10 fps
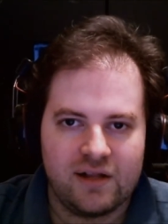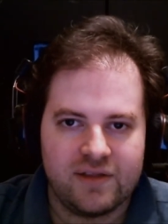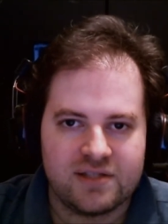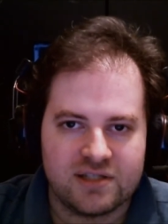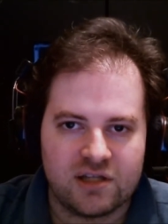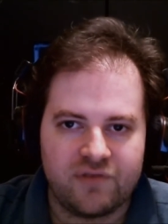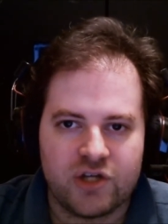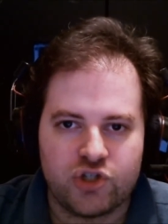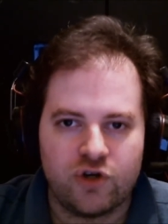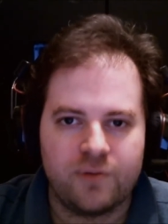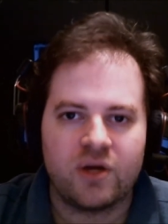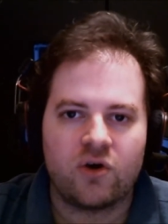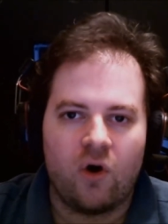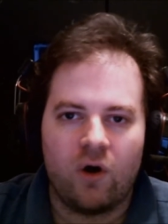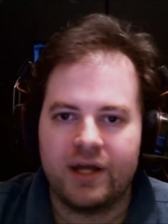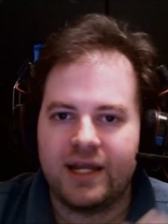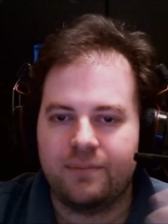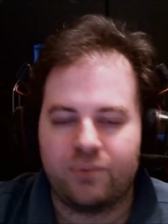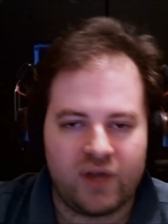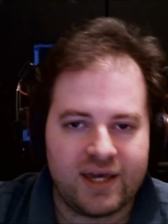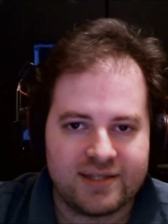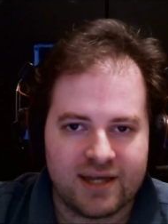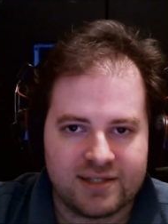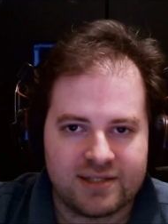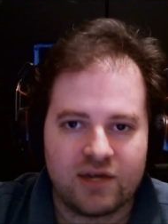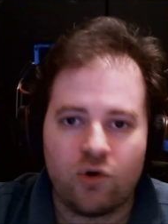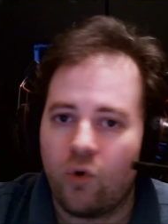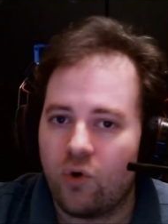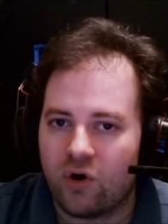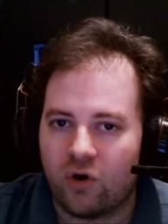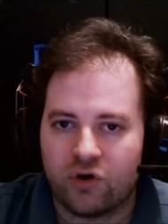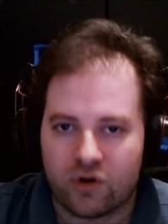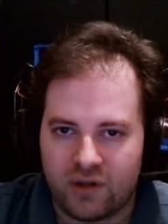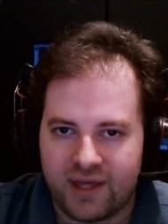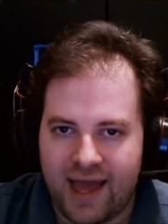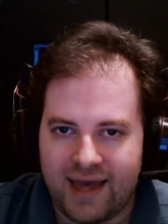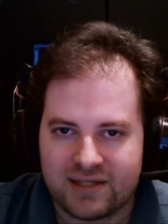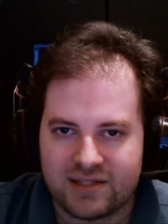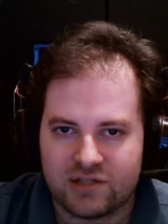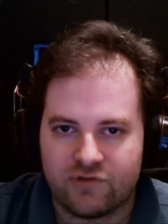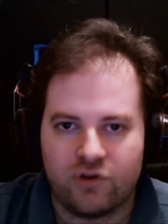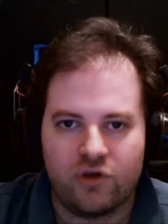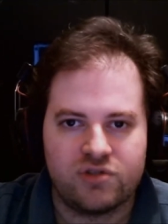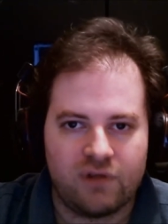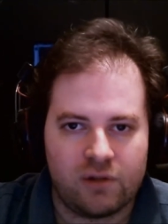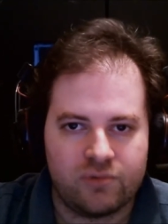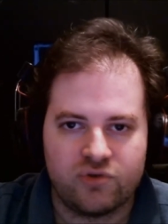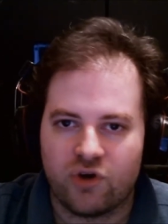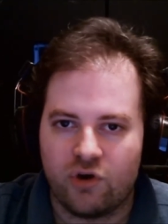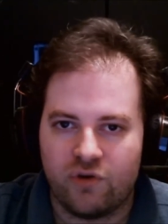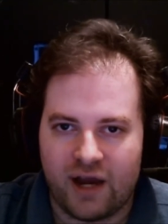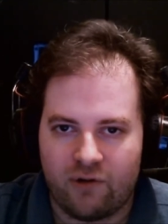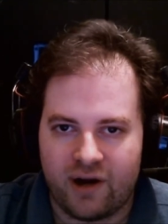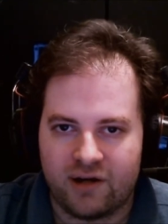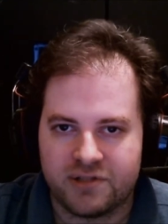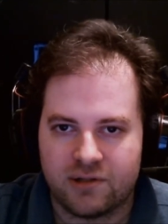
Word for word: This is stuff that should have been caught in playtesting or on early access for those developers who go that route.